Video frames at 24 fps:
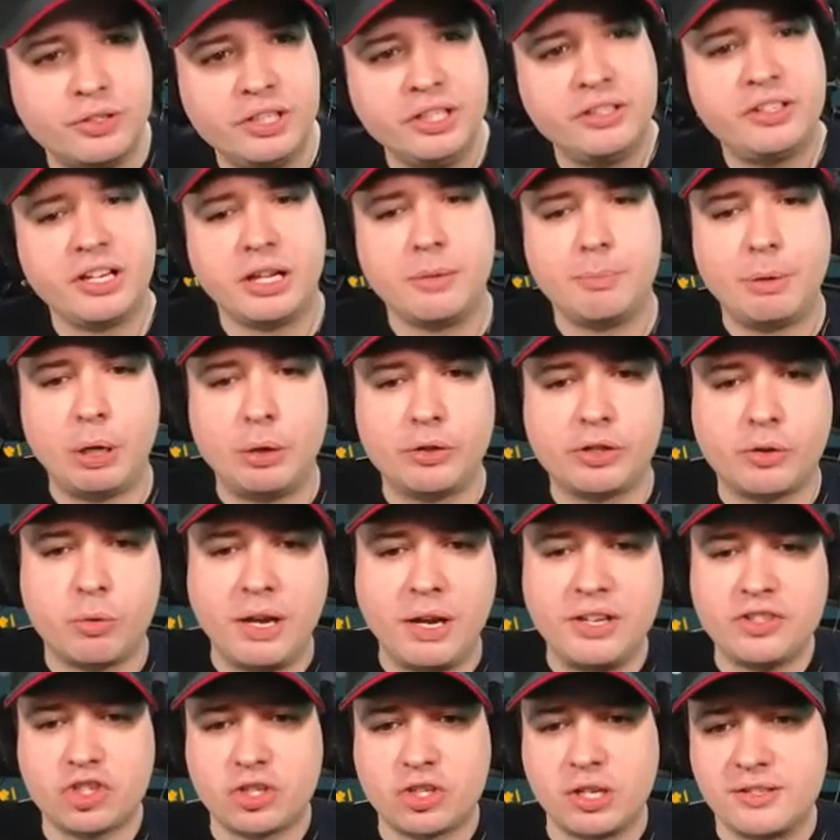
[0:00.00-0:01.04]
detail about
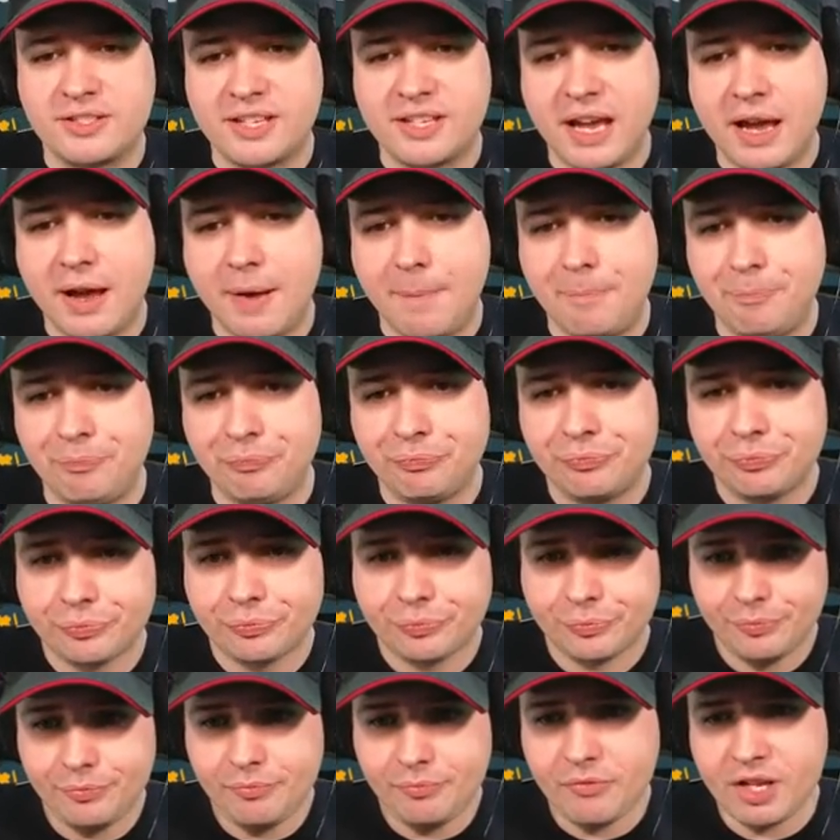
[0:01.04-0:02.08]
questions
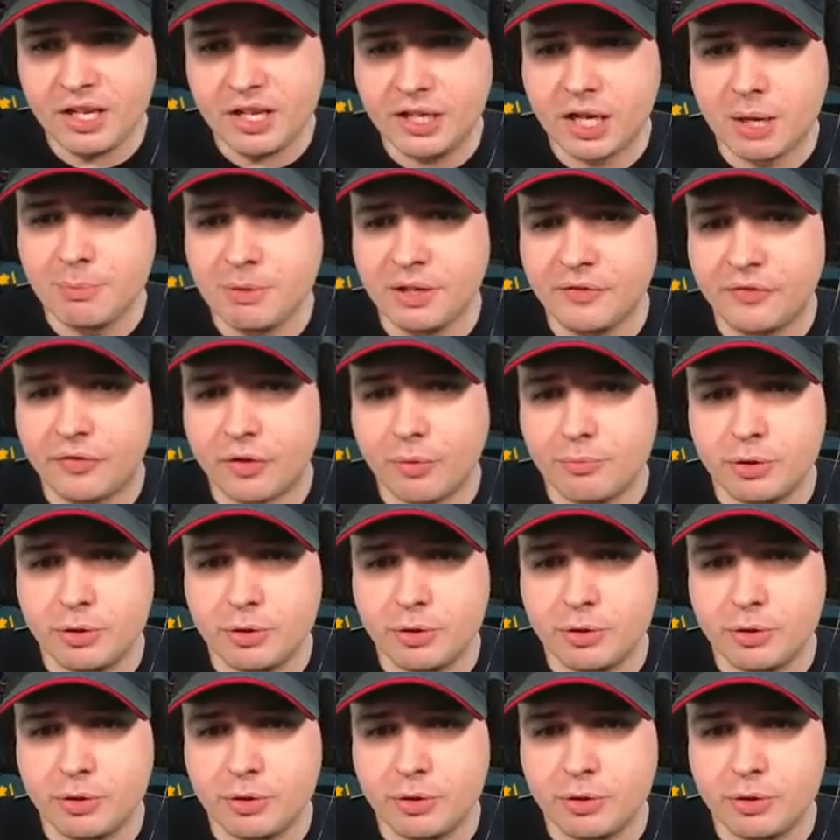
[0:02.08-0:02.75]
coming from